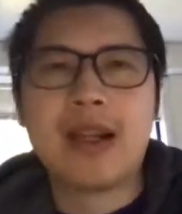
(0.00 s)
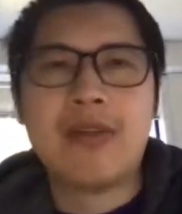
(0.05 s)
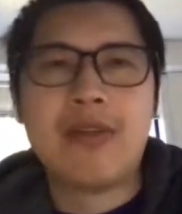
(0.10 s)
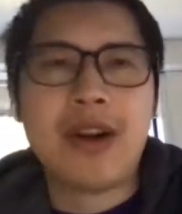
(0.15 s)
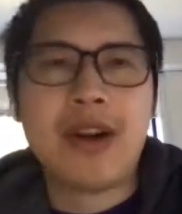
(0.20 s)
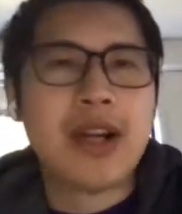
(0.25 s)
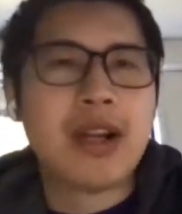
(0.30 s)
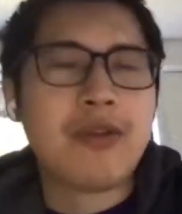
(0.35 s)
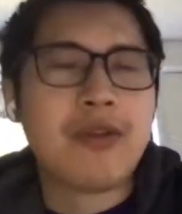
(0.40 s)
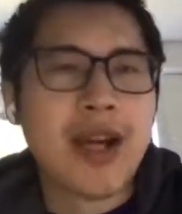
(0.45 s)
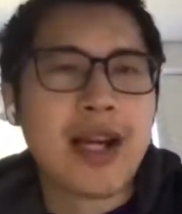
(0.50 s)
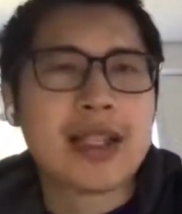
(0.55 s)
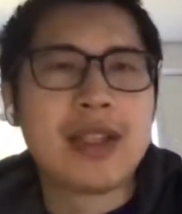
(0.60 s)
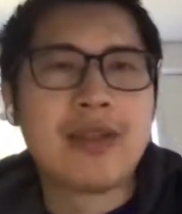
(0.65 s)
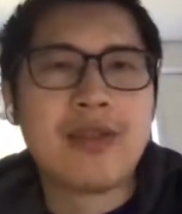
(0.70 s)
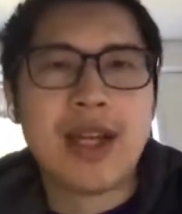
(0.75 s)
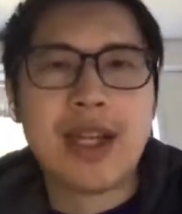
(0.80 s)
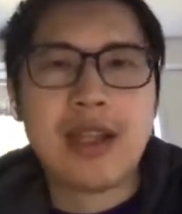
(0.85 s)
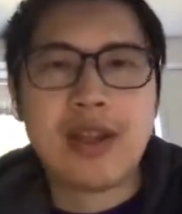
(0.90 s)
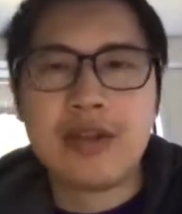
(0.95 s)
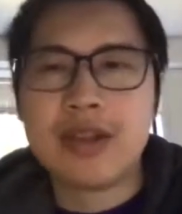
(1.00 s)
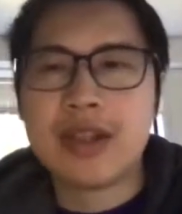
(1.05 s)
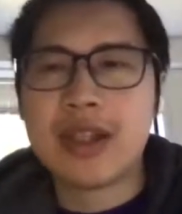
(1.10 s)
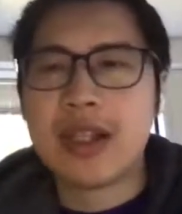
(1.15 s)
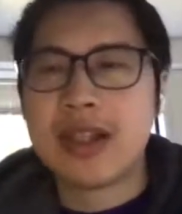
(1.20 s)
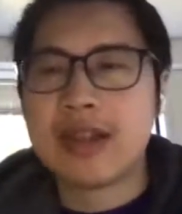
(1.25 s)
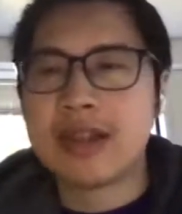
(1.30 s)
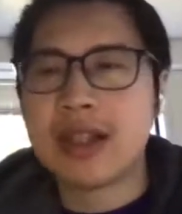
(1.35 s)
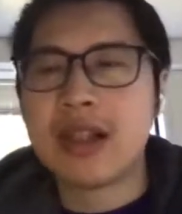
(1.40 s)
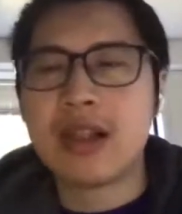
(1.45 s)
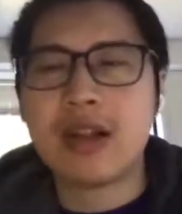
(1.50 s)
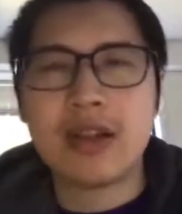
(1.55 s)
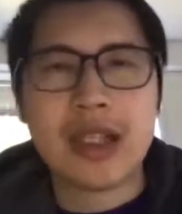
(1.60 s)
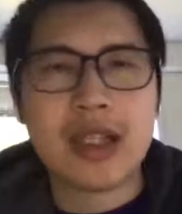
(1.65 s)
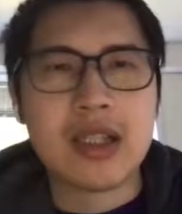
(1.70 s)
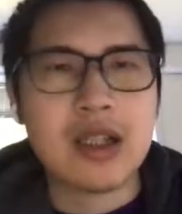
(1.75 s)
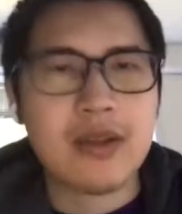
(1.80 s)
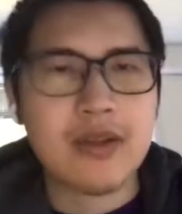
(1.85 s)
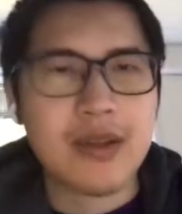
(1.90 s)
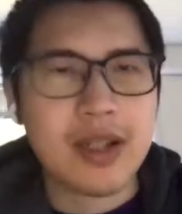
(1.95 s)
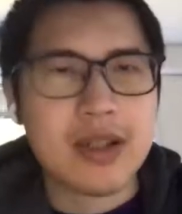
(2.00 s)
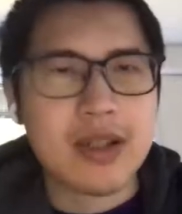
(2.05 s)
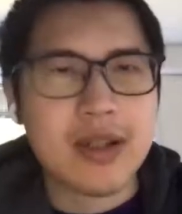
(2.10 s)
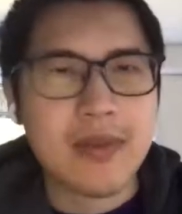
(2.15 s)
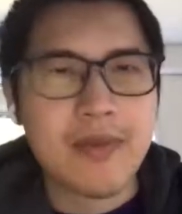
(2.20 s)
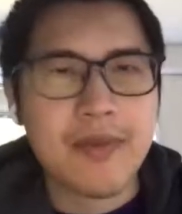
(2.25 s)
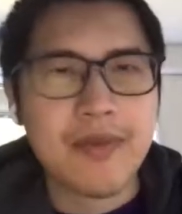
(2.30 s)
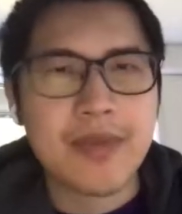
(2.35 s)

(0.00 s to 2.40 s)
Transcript: very effectively using a single interface.